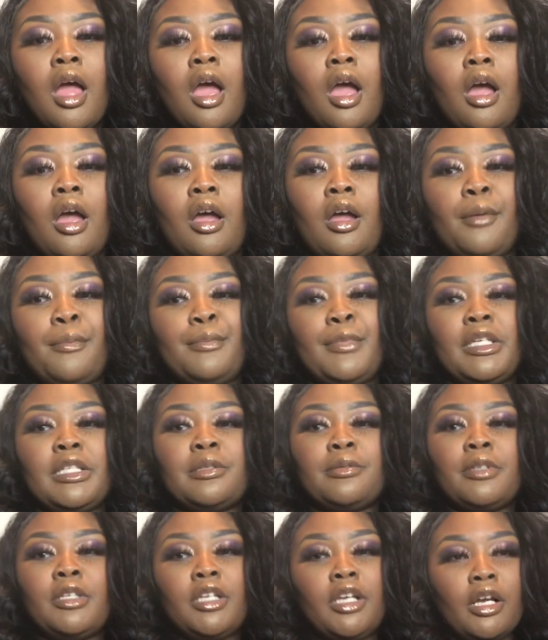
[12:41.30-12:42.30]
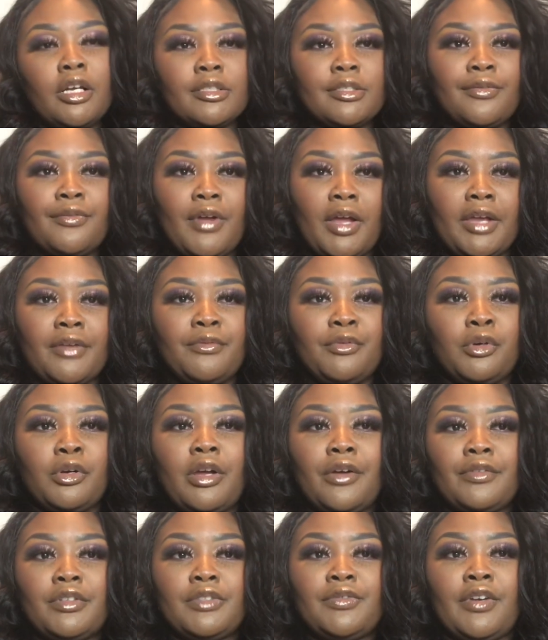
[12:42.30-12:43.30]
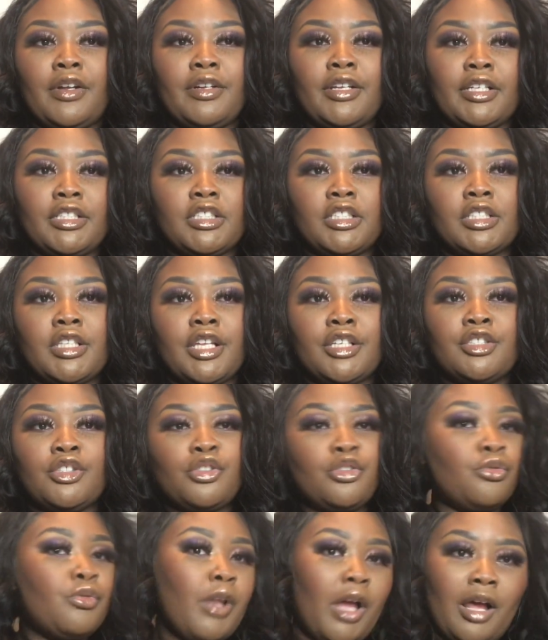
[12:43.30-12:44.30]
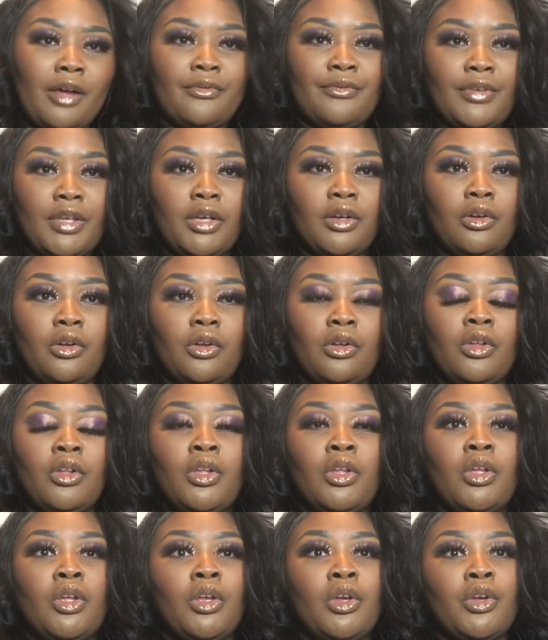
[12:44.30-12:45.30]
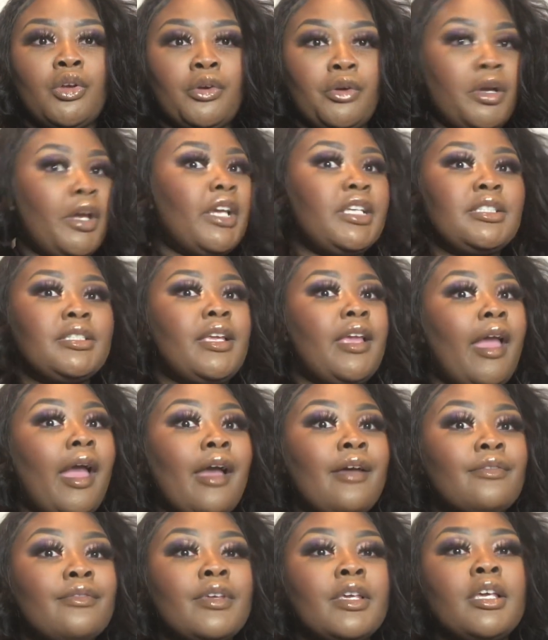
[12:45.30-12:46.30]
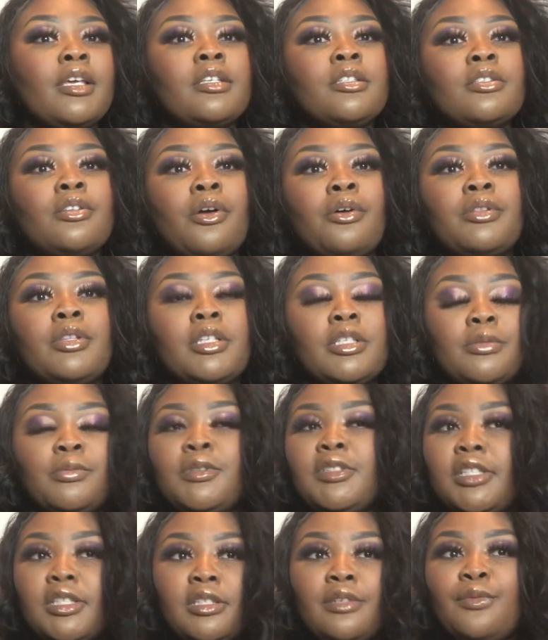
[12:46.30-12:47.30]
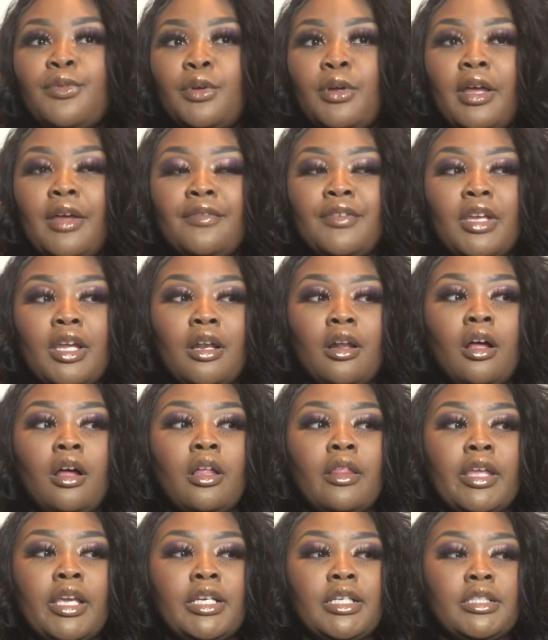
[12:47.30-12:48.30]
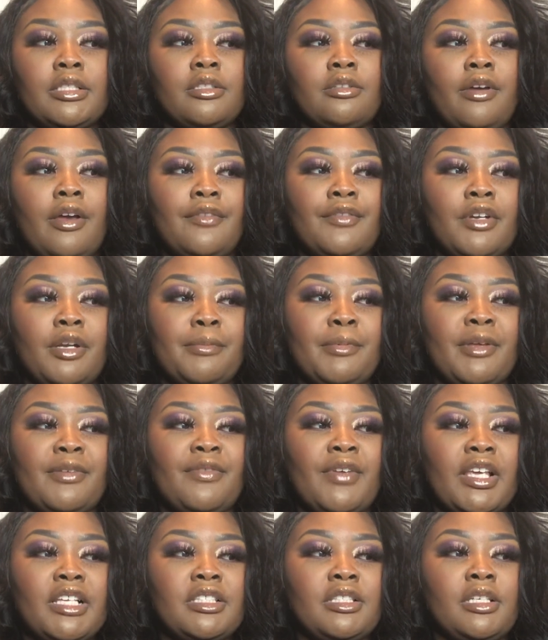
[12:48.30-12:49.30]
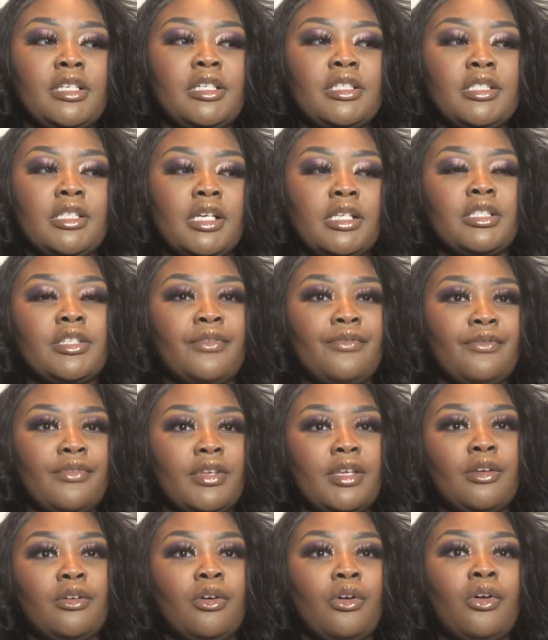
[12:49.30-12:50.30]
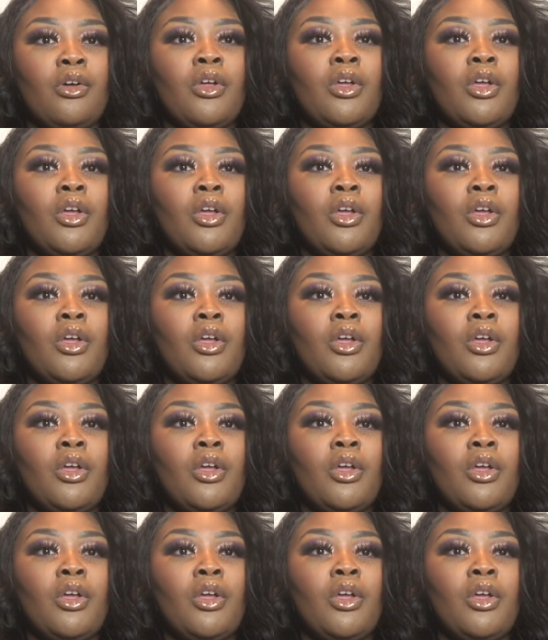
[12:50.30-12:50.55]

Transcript: It's really hard to find full coverage foundations that do not feel crazy heavy. So this one doesn't feel heavy at all. Like, I still have it on my face and it doesn't feel